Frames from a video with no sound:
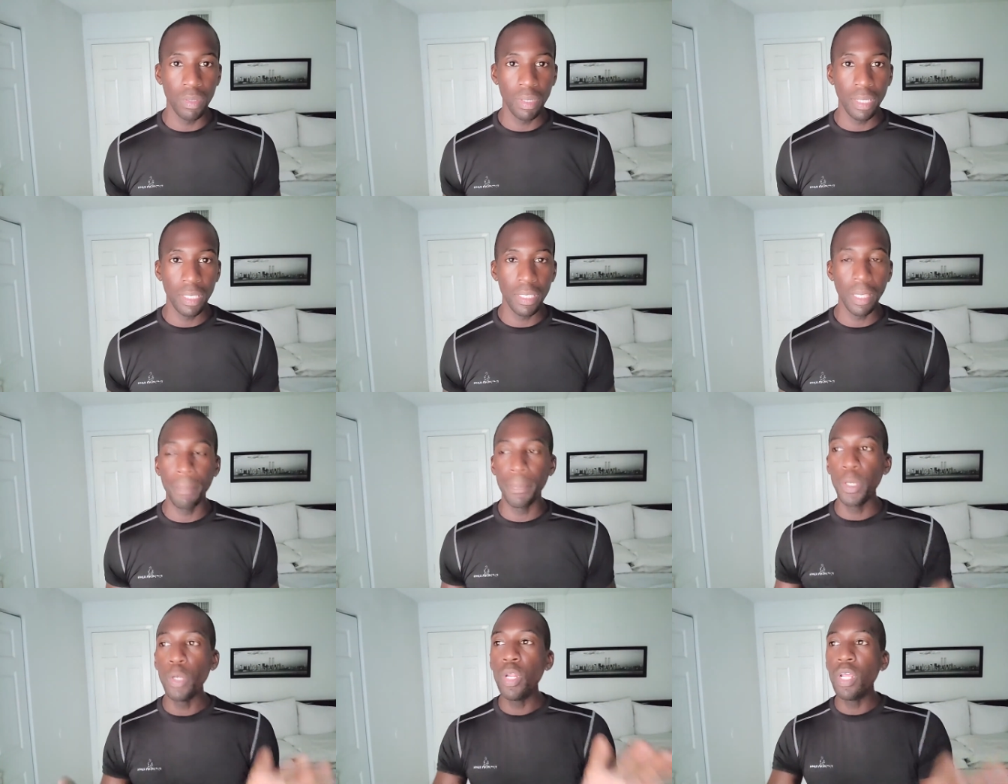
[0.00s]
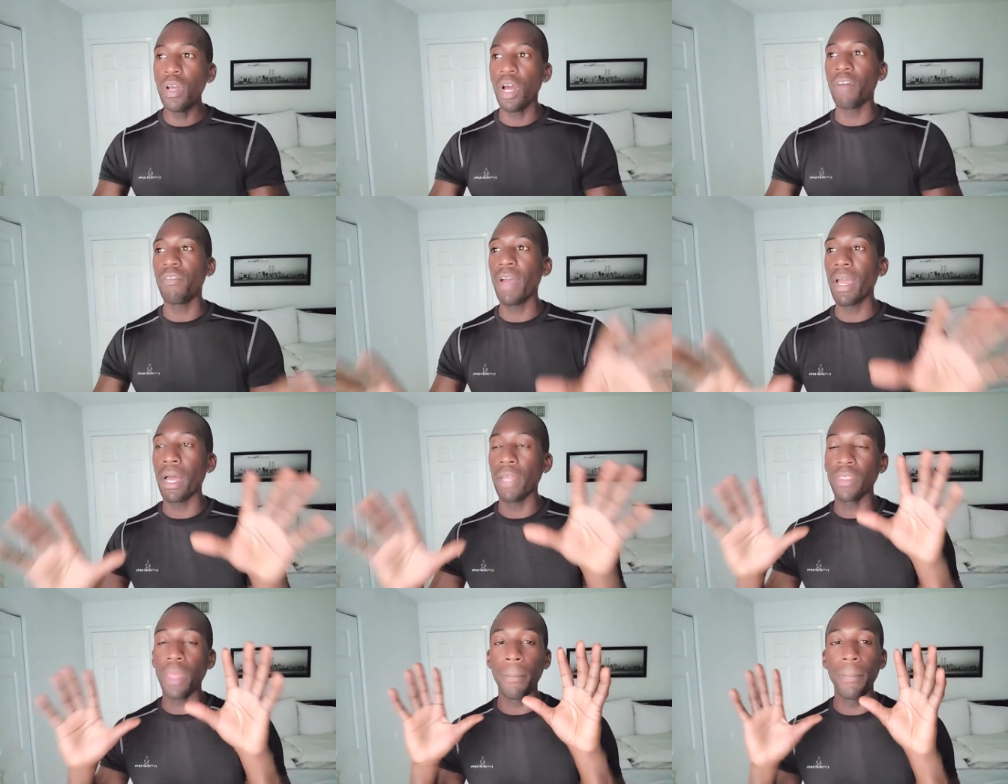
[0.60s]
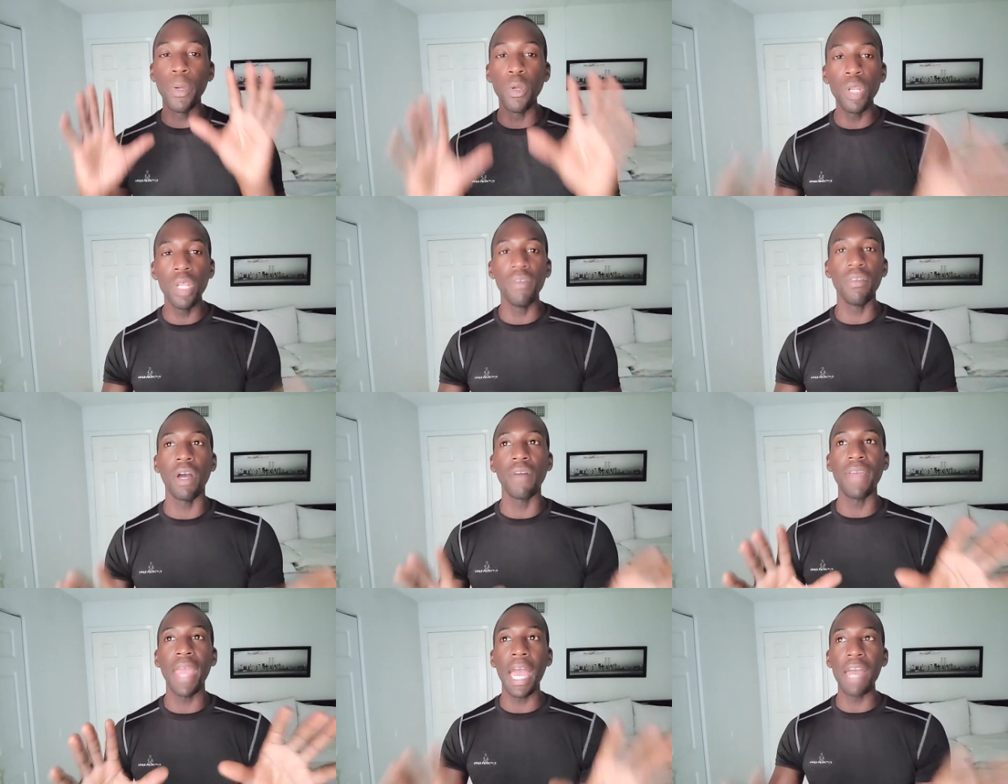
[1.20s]
The beauty of the beauty
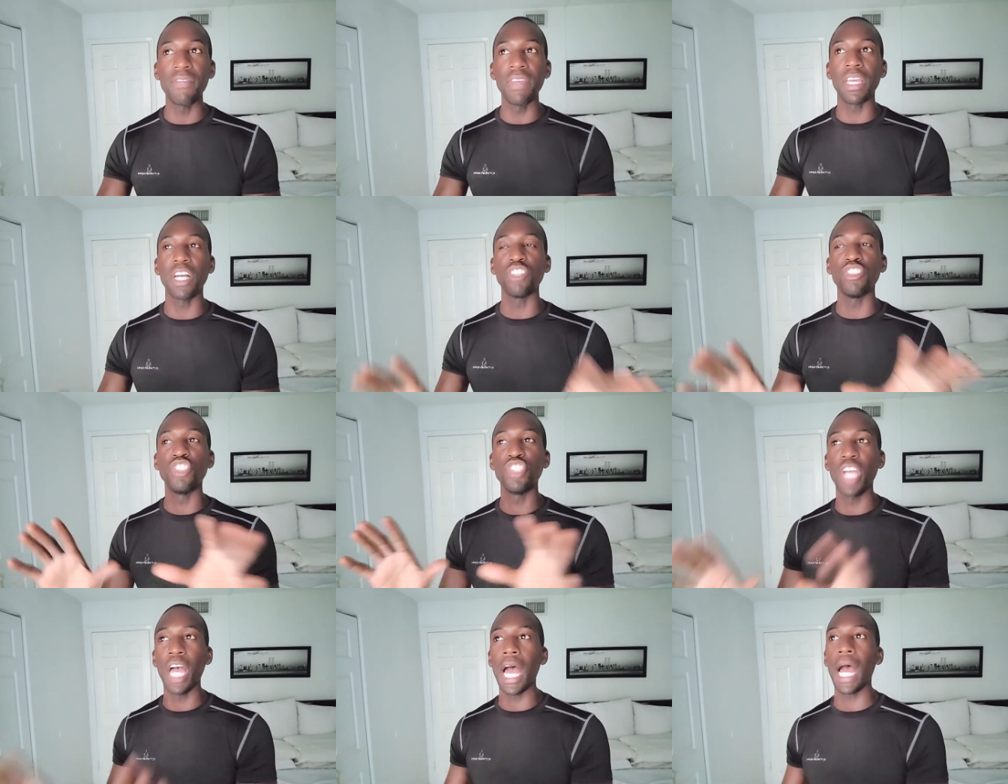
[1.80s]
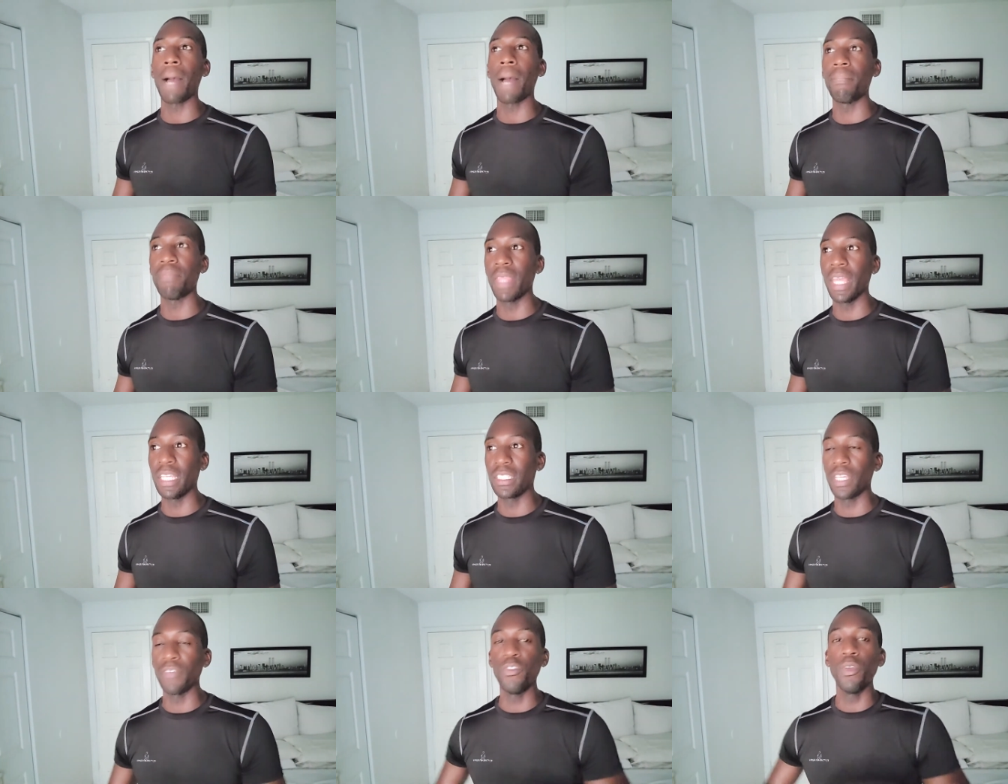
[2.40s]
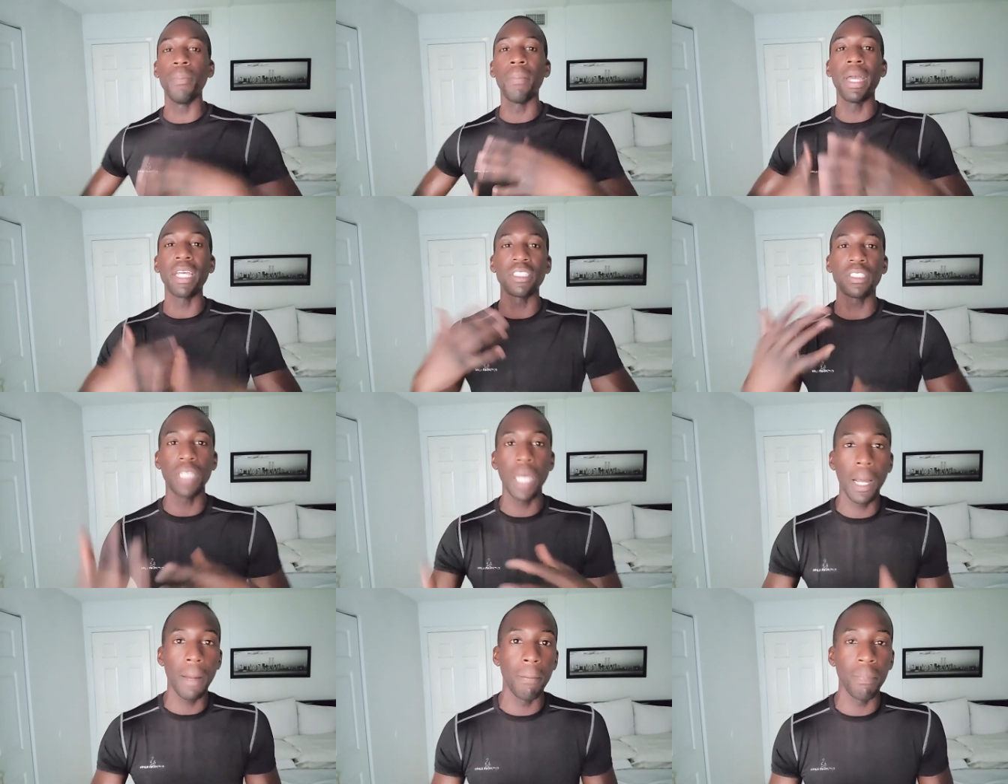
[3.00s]
of having a job is if you mess
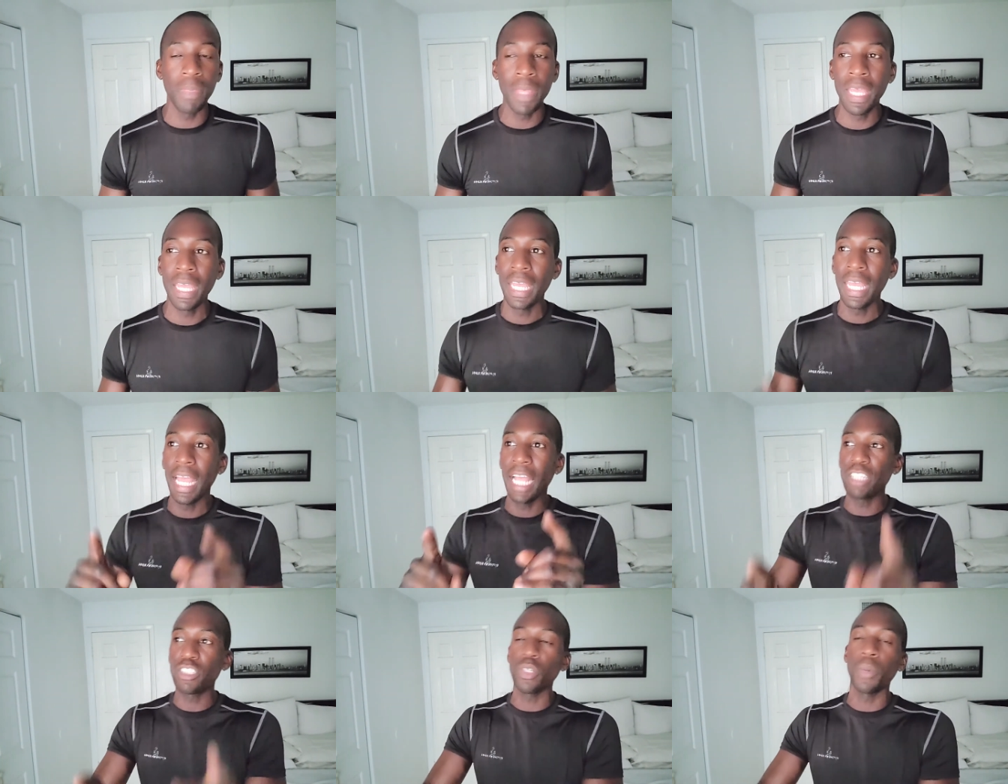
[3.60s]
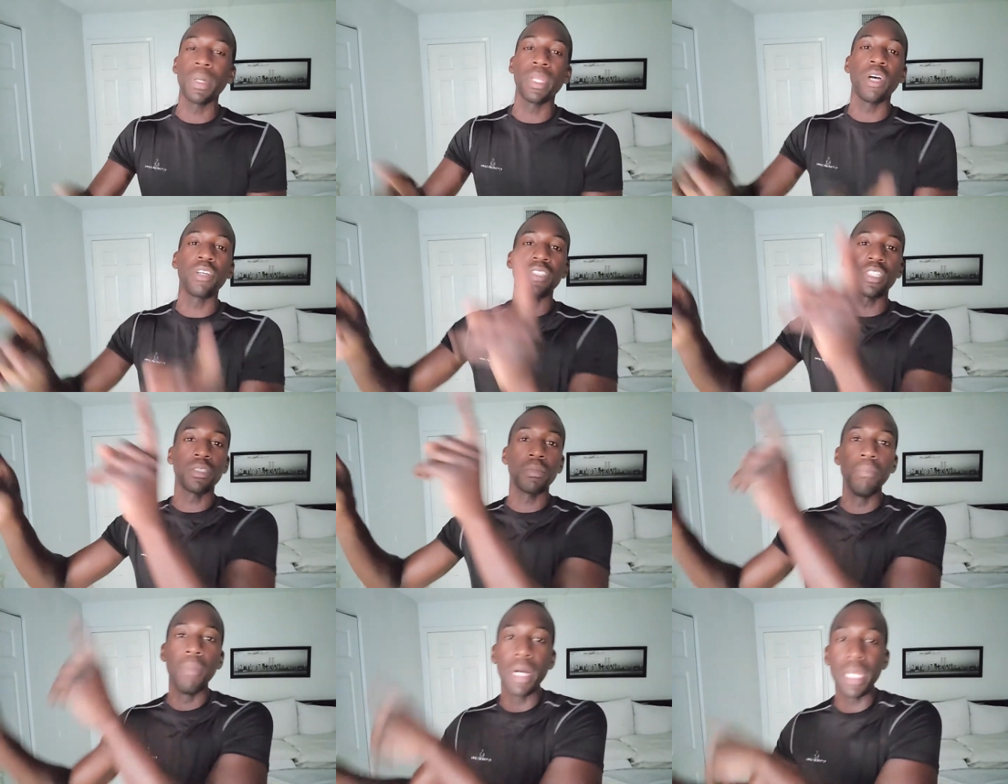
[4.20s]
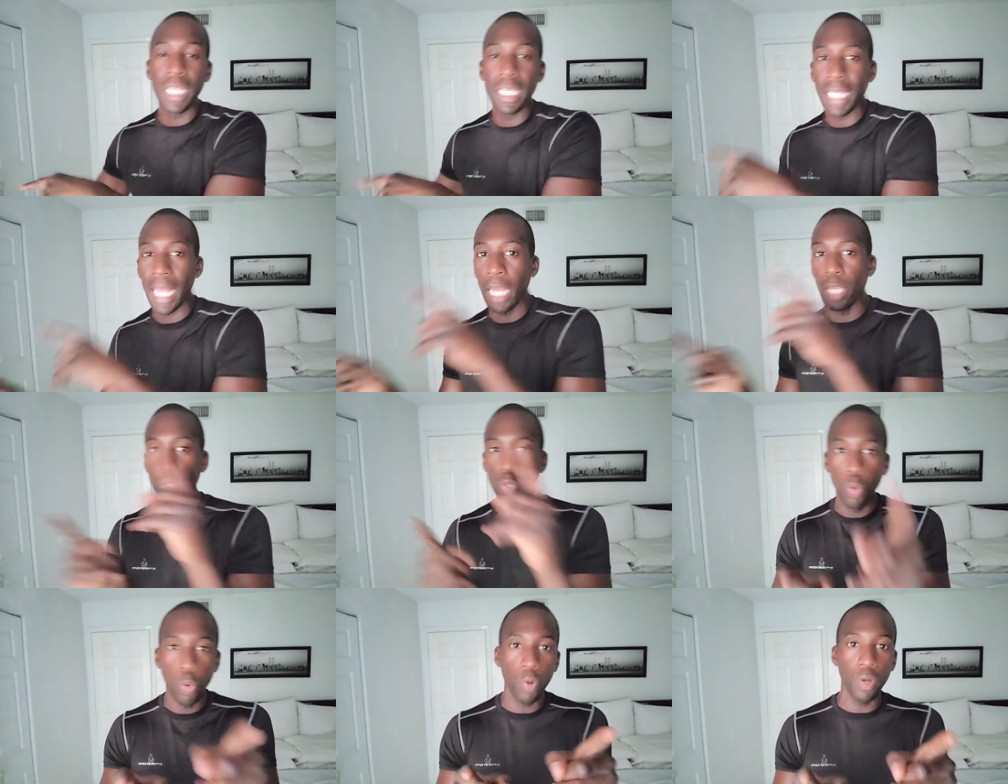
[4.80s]
up, it's someone else's money, not
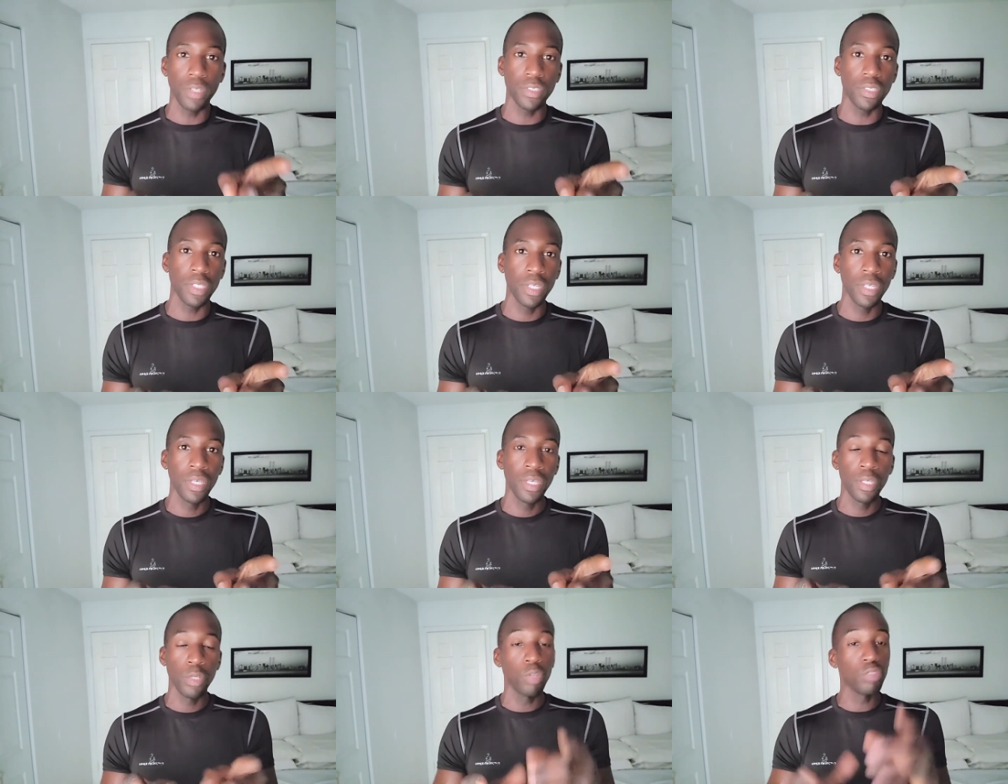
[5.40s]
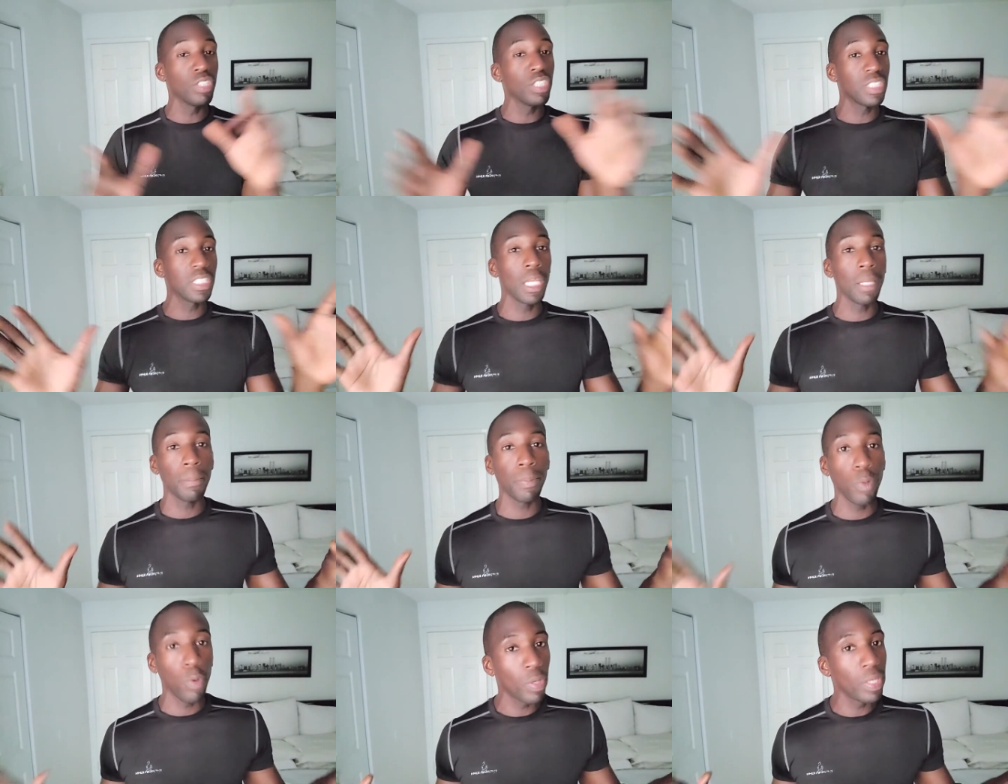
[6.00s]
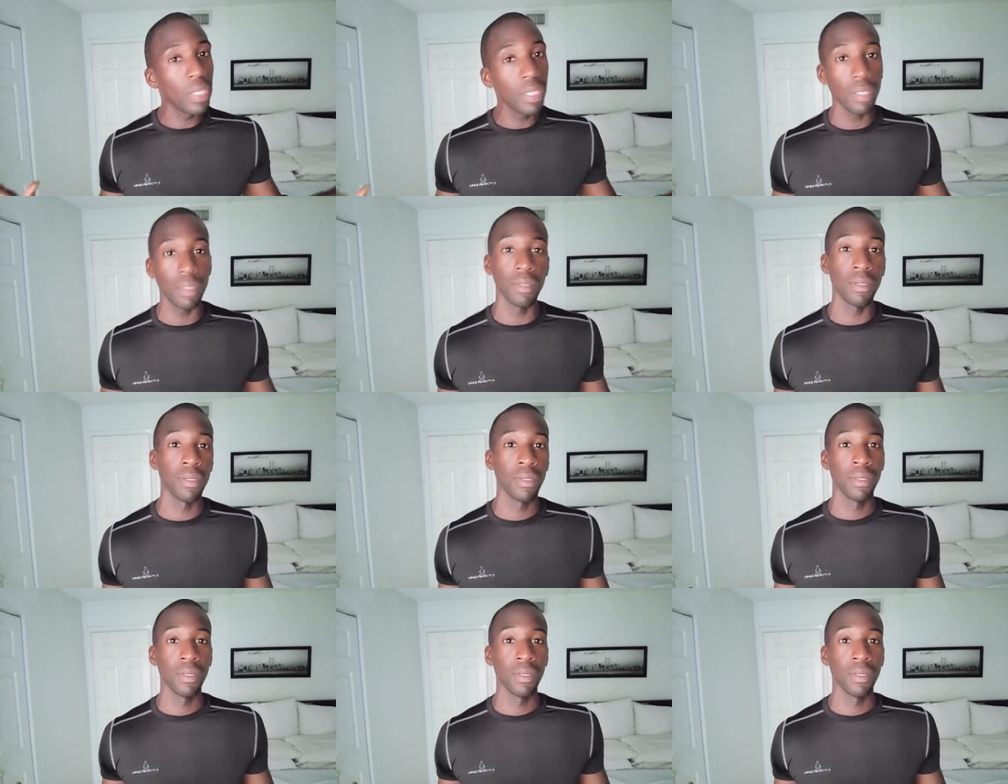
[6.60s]
yours. You're just the employee.